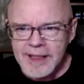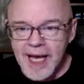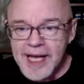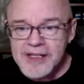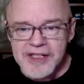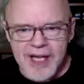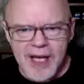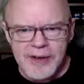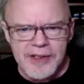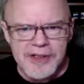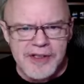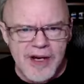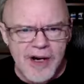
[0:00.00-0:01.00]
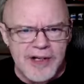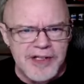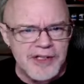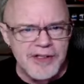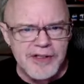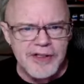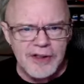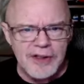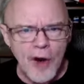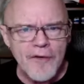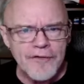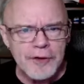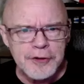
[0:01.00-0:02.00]
and Saluceris is the
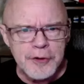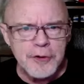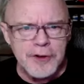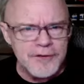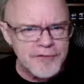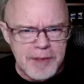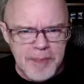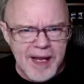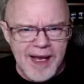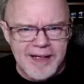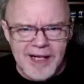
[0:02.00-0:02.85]
lawful Duke of Nabban,